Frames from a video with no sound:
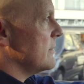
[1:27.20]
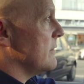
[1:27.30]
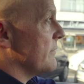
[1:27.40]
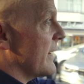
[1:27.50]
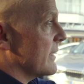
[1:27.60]

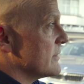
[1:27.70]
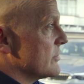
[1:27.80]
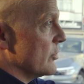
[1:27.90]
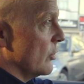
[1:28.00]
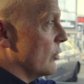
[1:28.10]
the facts
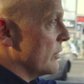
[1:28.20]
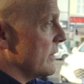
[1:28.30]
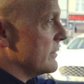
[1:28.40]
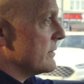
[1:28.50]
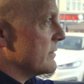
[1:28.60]
show
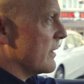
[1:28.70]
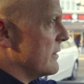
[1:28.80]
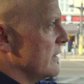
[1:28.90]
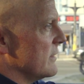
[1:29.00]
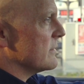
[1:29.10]
that I
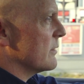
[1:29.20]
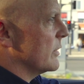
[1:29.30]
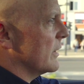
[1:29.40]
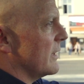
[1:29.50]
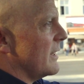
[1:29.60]
think it's
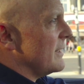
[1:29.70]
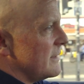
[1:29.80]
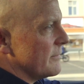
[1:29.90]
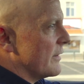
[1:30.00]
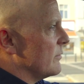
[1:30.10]
something like
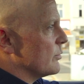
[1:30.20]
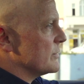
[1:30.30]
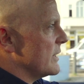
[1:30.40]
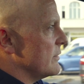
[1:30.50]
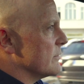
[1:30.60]

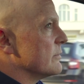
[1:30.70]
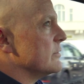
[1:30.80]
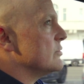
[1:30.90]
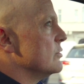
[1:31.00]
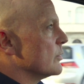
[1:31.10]
85% of
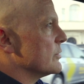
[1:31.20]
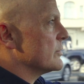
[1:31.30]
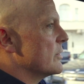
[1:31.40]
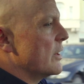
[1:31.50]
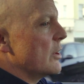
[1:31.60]
consumers